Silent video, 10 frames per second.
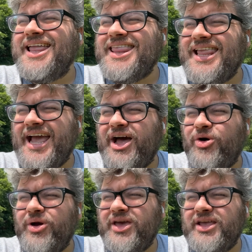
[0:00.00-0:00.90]

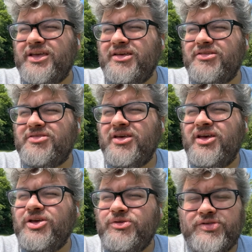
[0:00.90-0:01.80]
Now it is,
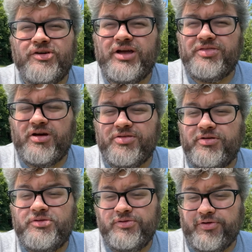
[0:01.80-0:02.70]
you still get the
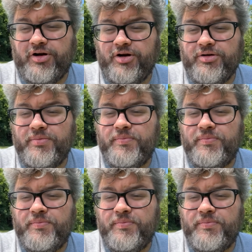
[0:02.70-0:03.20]
authorized user card,